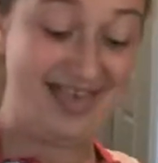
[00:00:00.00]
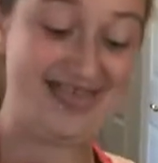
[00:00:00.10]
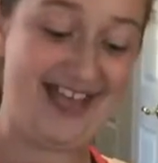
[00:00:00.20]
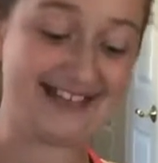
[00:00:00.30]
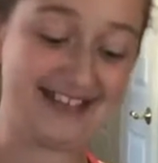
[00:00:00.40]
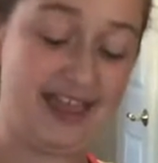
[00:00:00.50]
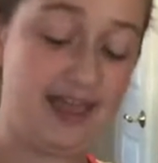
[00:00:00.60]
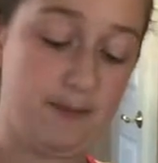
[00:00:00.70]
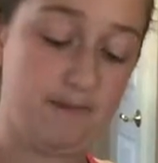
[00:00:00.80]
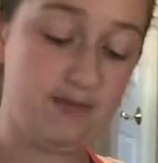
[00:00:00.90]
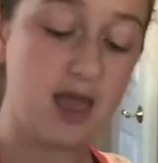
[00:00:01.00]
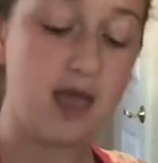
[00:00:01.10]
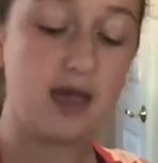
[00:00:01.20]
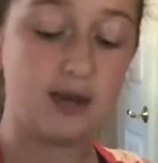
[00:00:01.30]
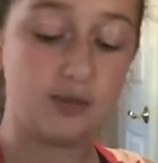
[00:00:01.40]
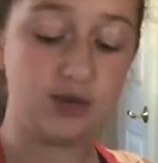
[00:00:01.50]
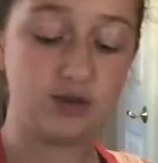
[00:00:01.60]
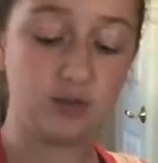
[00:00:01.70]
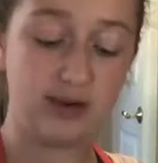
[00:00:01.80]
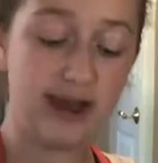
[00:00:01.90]
That's a heap.
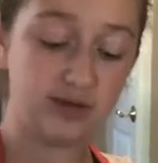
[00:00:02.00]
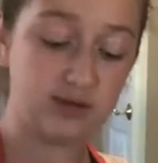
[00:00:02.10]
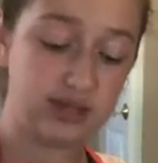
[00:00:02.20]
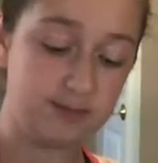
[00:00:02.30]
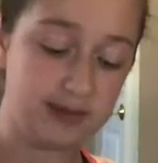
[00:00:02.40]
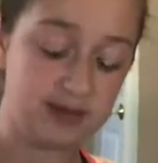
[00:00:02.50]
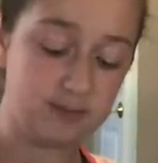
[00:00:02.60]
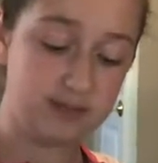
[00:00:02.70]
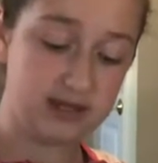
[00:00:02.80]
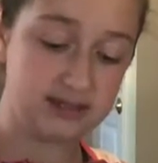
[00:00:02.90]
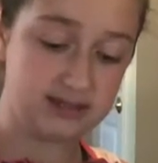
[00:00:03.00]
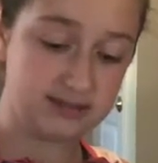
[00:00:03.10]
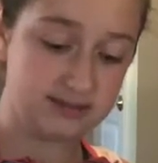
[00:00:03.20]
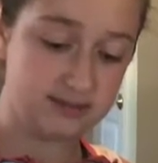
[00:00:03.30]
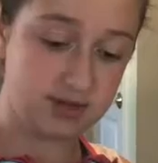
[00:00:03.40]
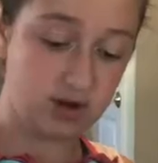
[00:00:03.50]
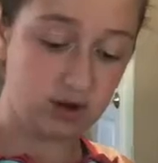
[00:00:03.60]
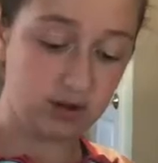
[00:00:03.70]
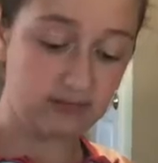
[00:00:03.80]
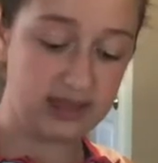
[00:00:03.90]
I do heapings because not
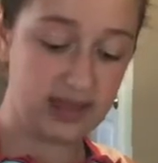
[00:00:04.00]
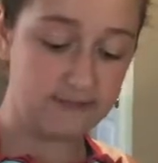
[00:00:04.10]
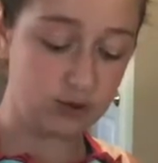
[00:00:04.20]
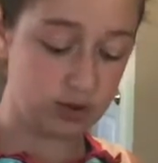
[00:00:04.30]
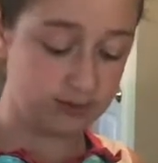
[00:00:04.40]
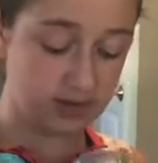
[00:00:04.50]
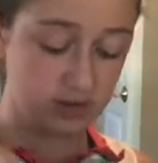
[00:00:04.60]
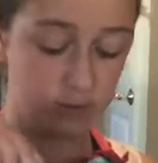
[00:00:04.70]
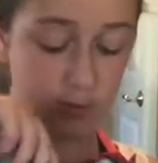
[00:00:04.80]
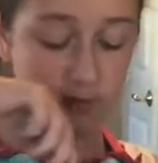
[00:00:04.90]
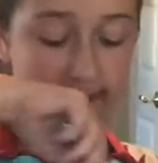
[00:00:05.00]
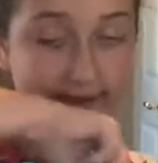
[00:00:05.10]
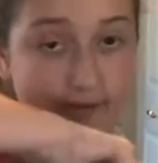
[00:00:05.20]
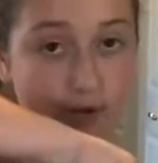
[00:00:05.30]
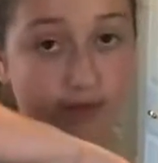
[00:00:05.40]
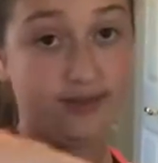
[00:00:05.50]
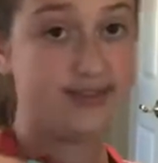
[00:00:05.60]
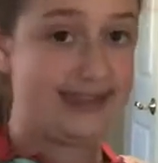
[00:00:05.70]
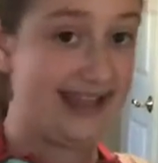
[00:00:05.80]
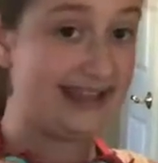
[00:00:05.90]
all of it ever comes out of the spoon, but on the
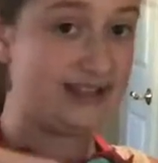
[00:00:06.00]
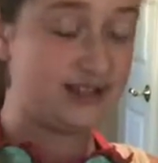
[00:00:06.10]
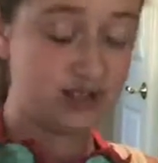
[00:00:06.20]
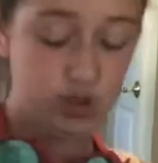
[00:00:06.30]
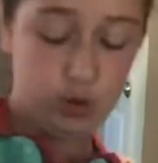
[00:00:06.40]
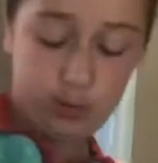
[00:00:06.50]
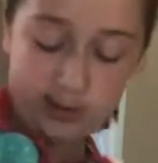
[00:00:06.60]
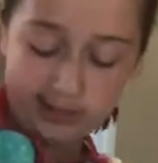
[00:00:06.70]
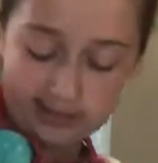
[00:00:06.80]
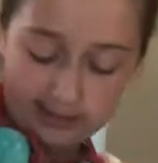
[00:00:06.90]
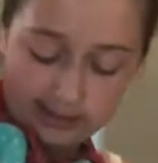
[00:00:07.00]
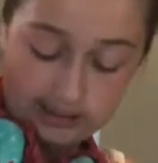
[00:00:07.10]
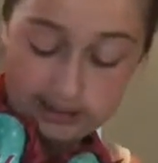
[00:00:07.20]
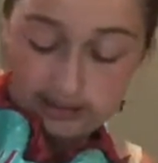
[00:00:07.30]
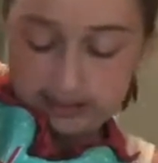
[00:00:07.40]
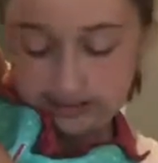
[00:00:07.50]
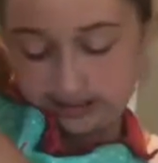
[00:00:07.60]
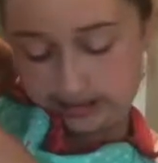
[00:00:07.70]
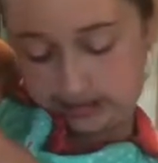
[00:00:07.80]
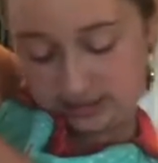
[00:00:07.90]
second scoop,
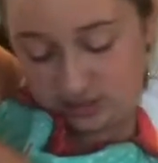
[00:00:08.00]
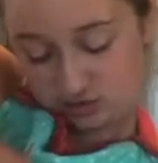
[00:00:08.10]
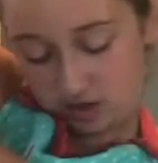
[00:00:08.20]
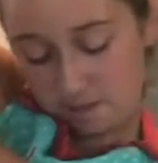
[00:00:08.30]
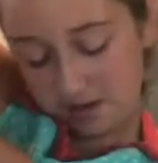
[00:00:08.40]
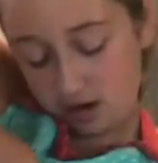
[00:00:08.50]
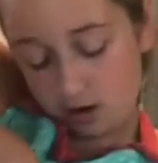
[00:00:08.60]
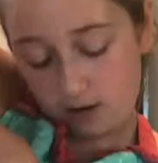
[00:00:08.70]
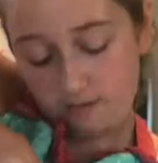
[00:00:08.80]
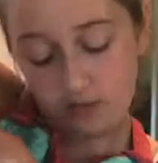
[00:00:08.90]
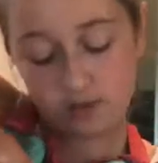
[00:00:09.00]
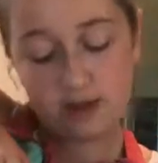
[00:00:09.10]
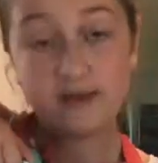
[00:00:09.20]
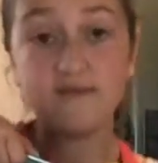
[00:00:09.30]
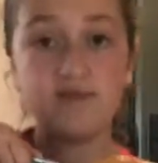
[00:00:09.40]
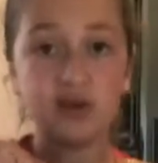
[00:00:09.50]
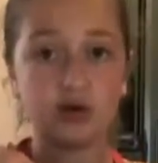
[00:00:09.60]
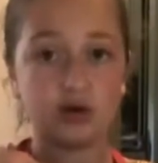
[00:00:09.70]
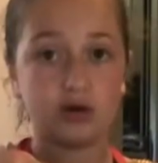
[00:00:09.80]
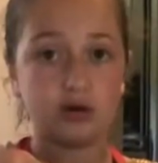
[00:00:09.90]
I scrape it off with my
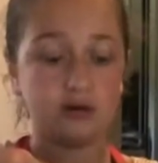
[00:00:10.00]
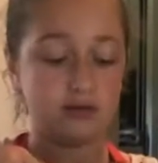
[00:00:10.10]
finger.